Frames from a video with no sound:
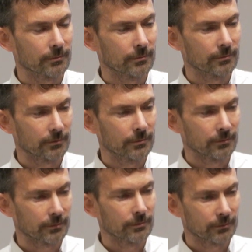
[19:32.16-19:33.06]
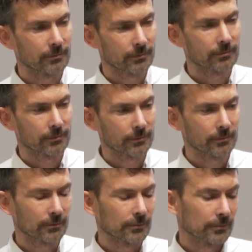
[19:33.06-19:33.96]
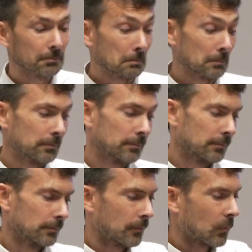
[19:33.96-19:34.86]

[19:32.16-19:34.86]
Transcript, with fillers: the computing power of, of current computers?